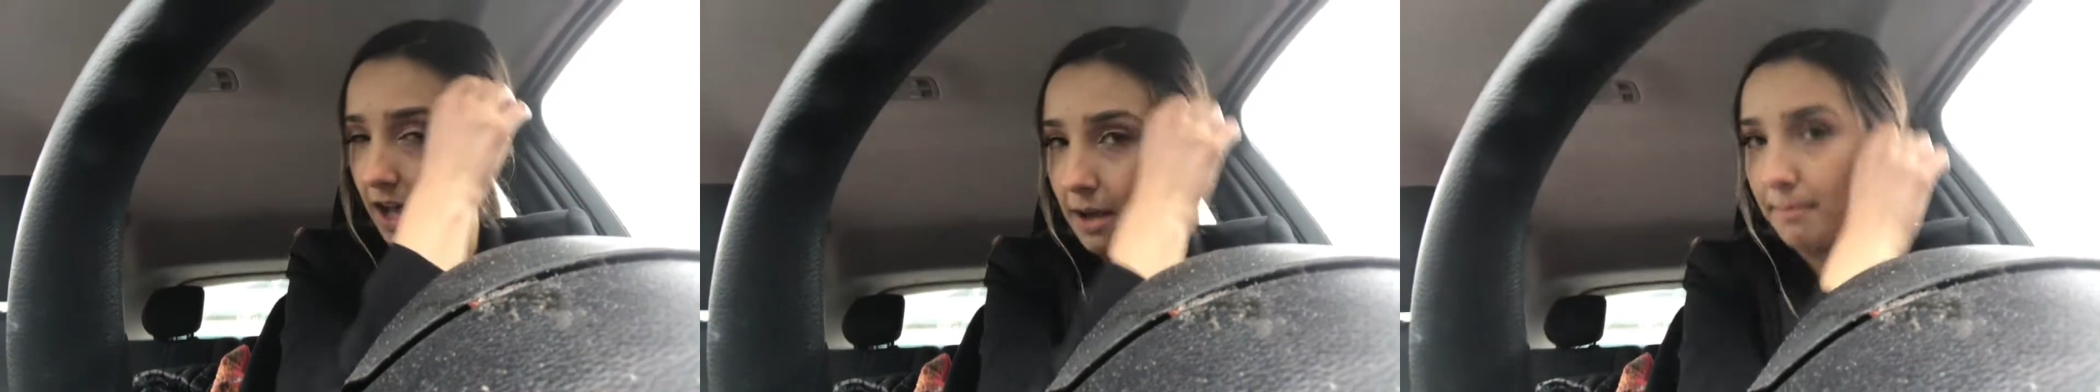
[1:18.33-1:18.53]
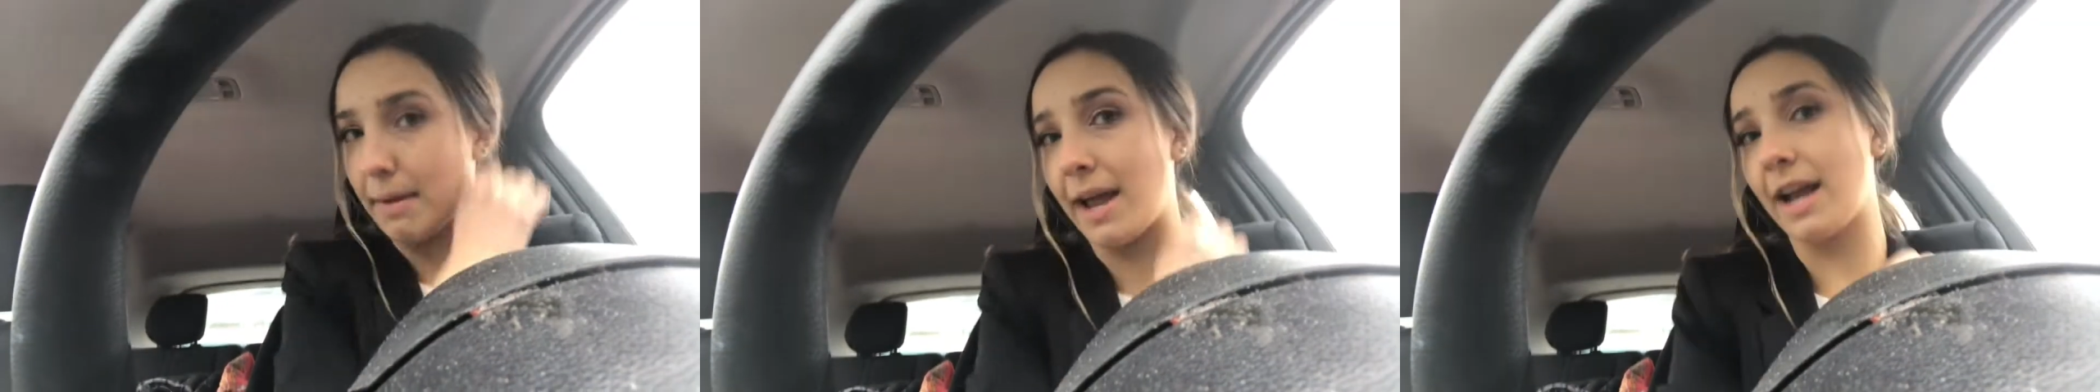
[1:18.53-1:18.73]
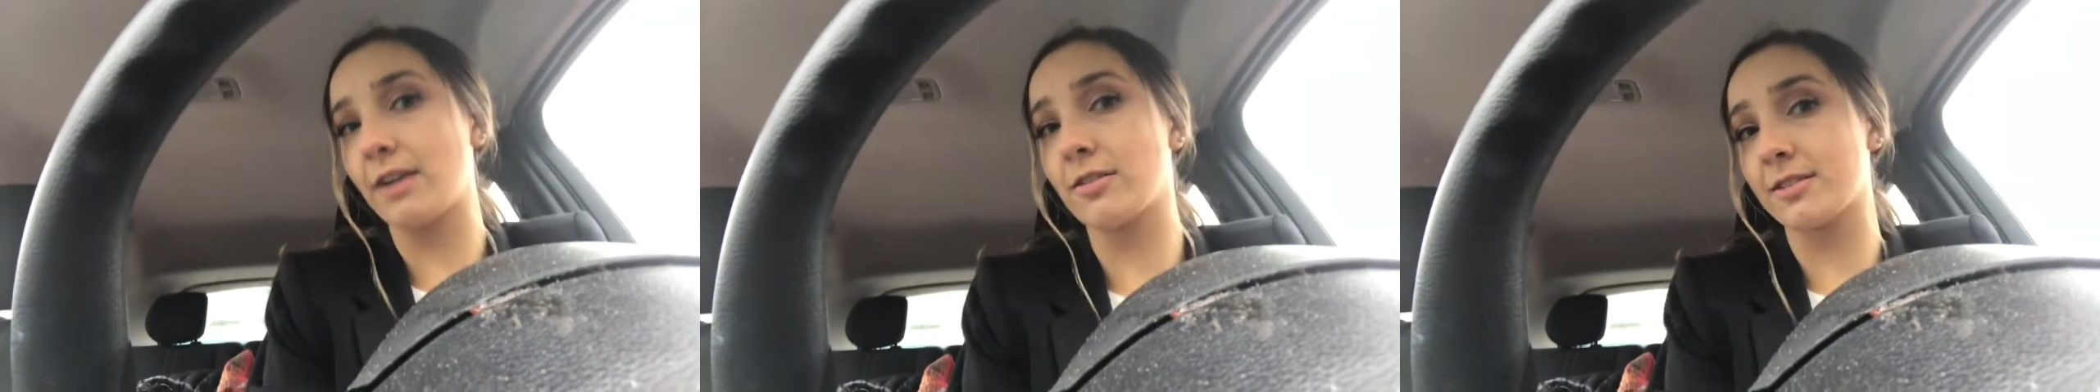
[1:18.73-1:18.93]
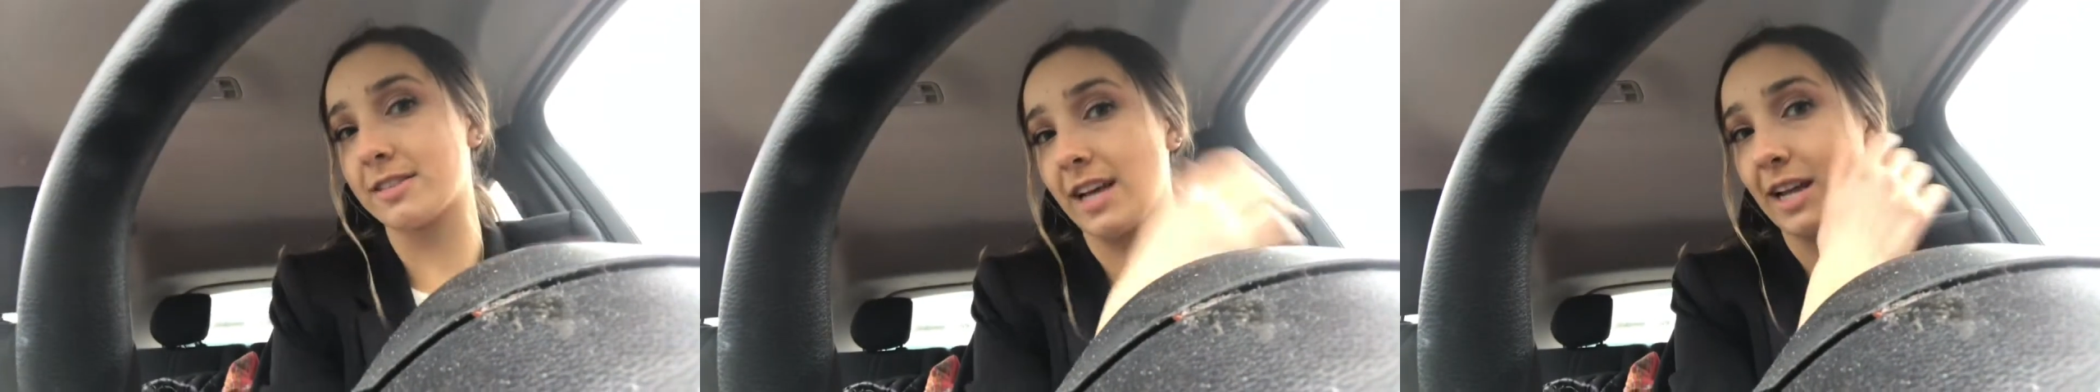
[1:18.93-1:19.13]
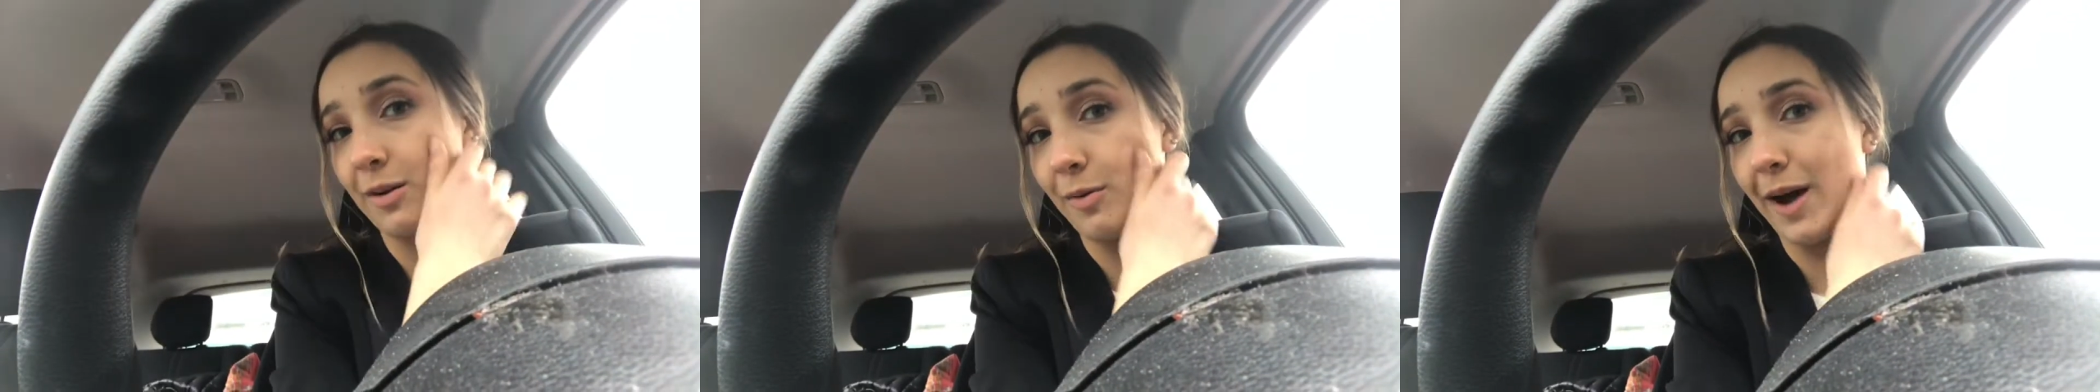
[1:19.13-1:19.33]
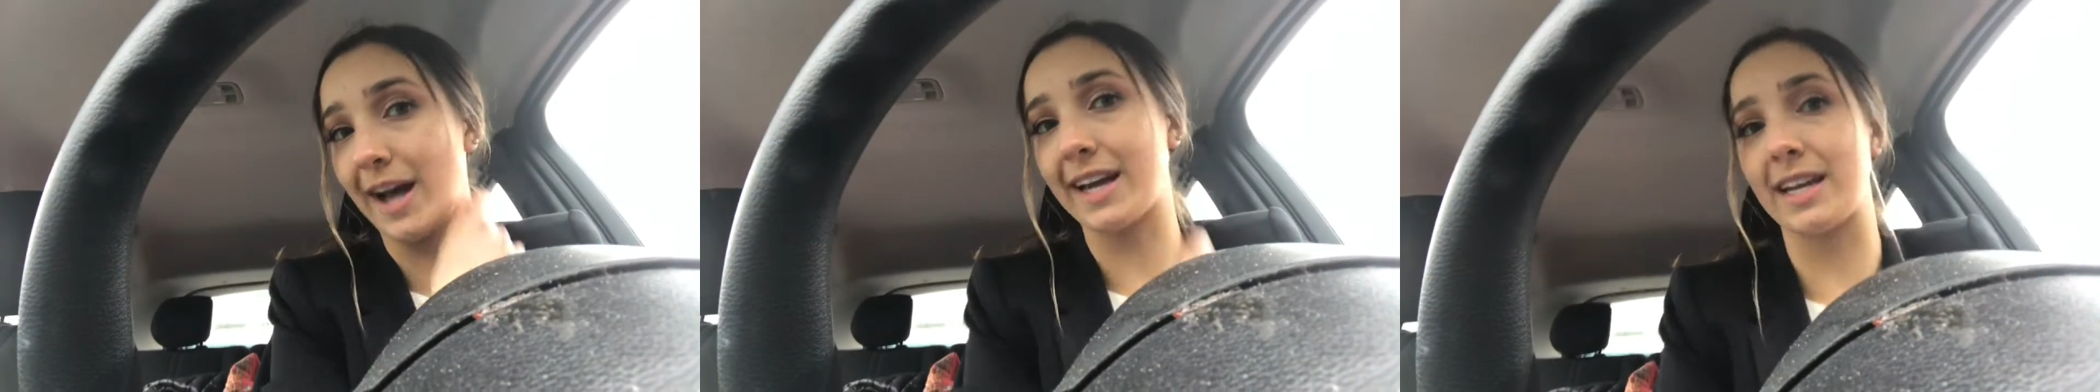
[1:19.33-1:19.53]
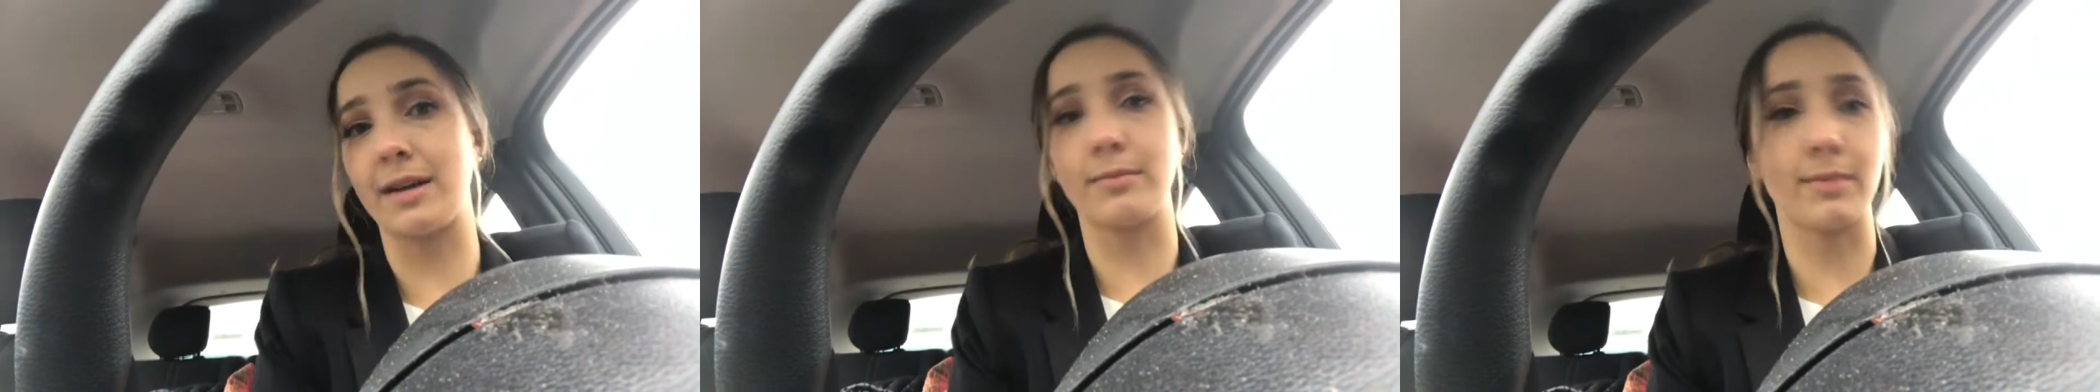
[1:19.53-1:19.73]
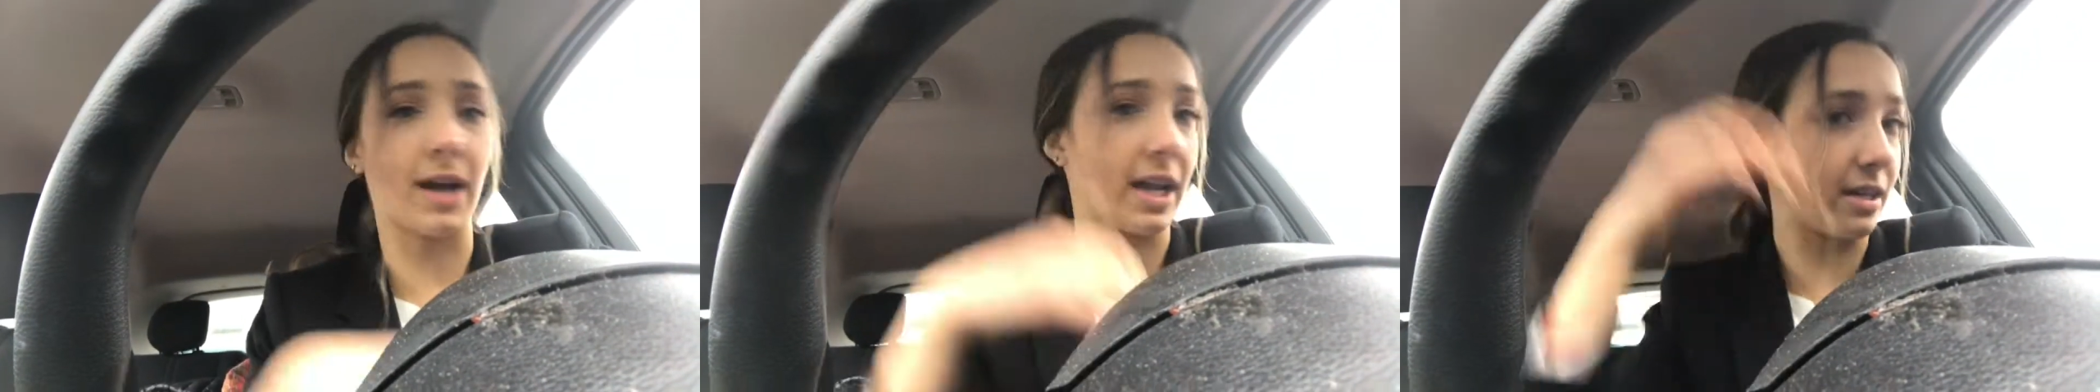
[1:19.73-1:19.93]
My hair looks kind of whack and
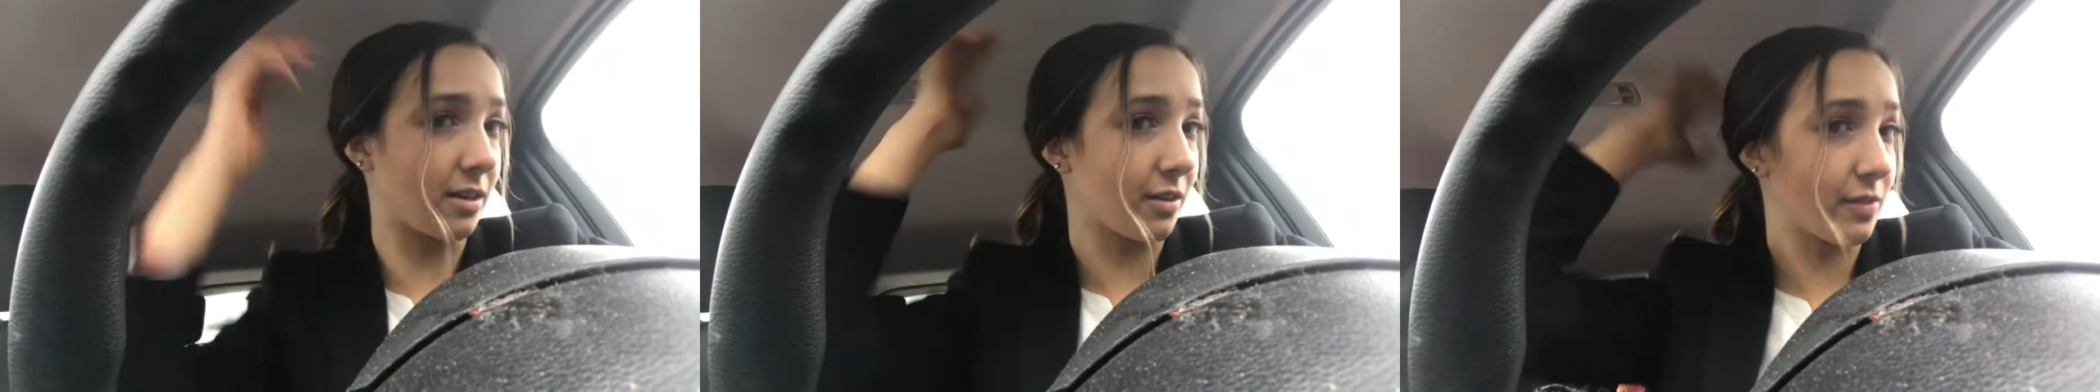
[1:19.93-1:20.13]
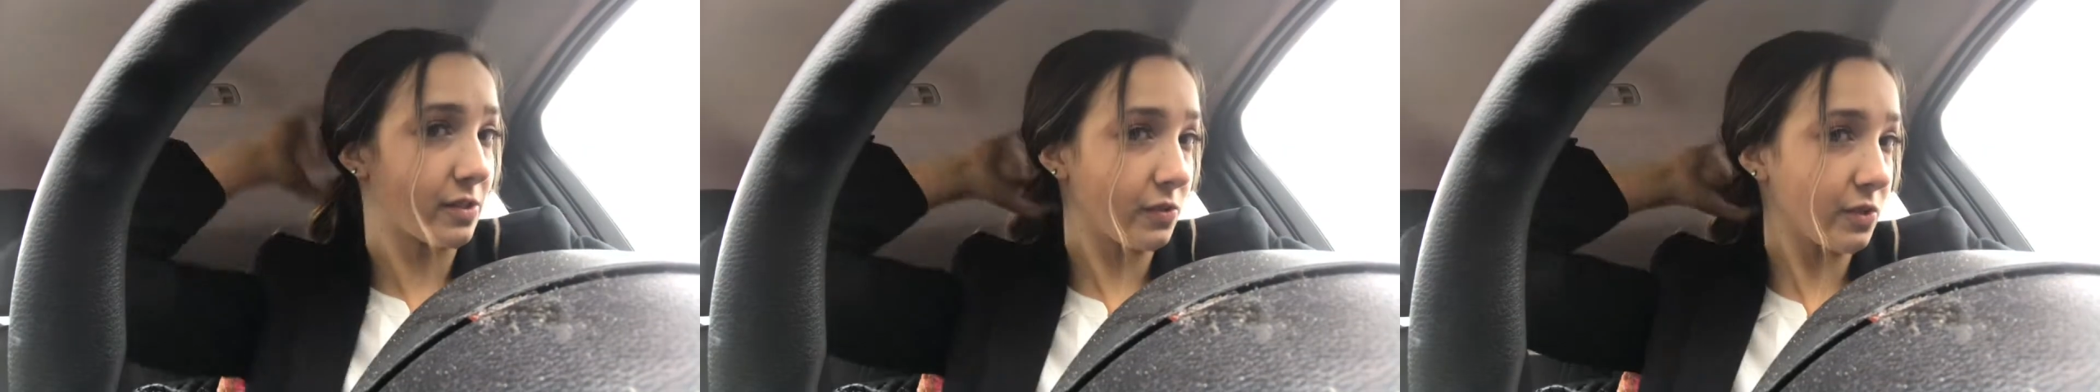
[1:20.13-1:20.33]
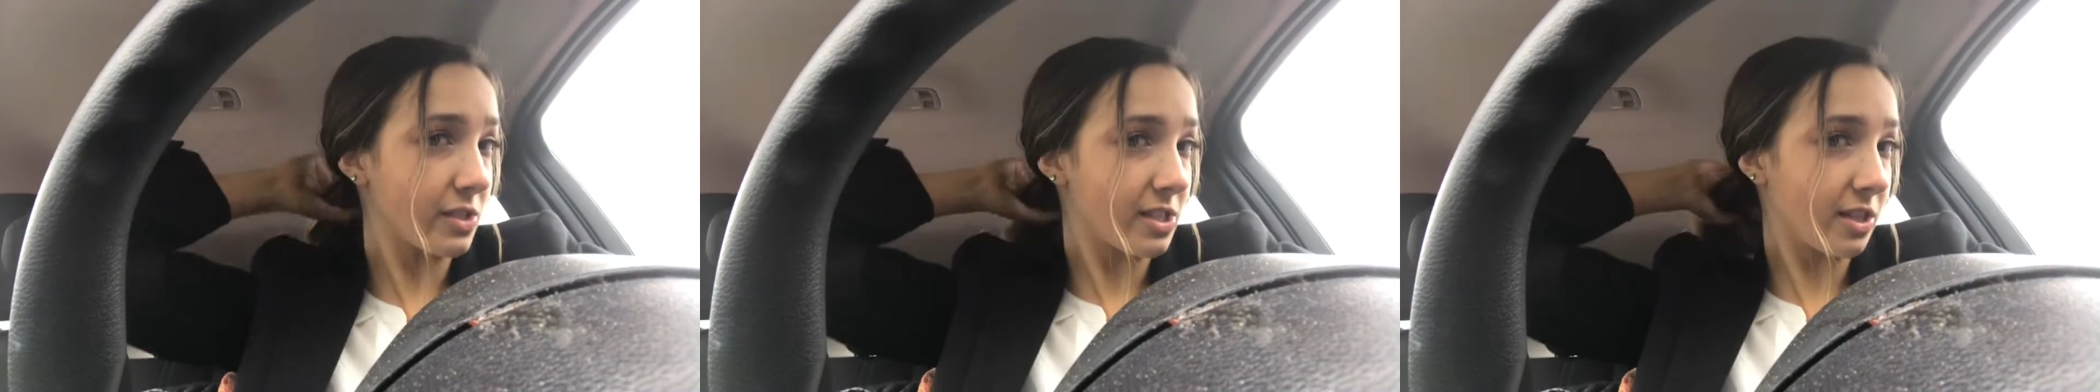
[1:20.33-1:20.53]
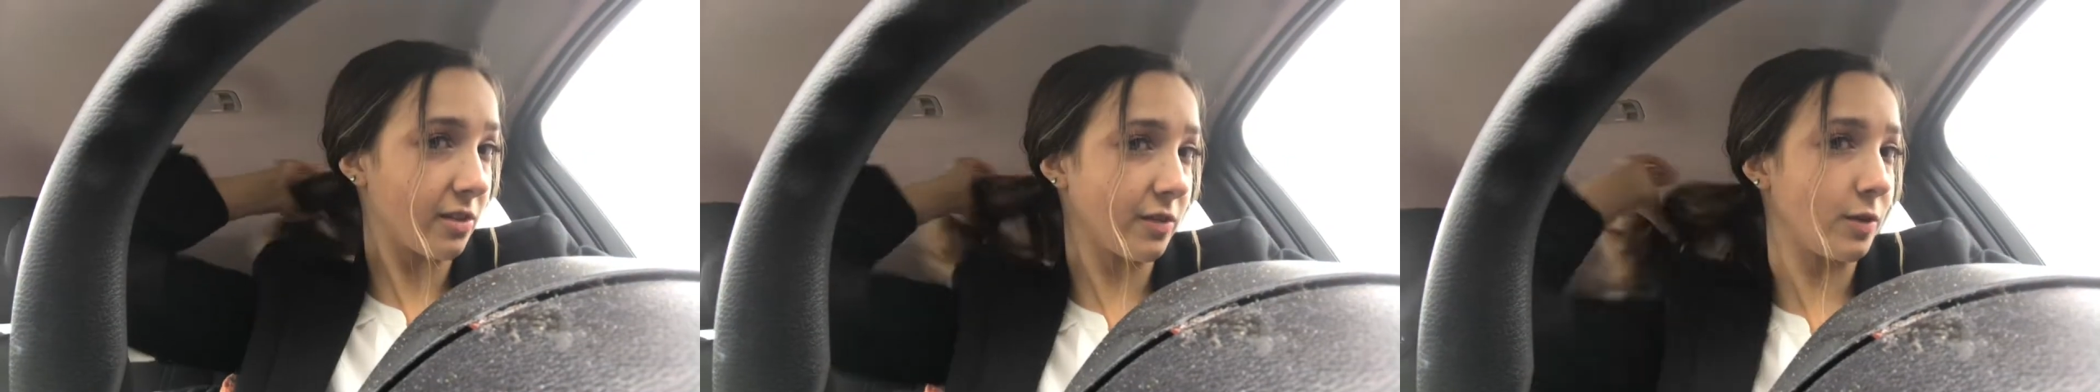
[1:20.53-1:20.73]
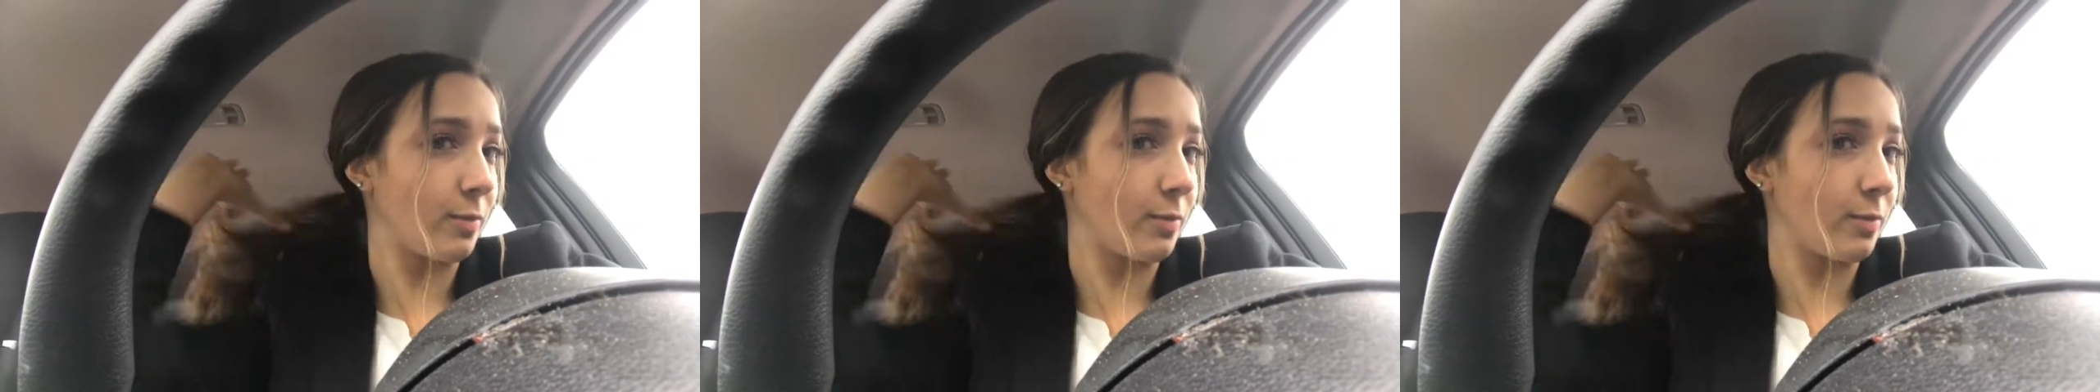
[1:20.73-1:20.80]
I'm kind of nervous for this interview,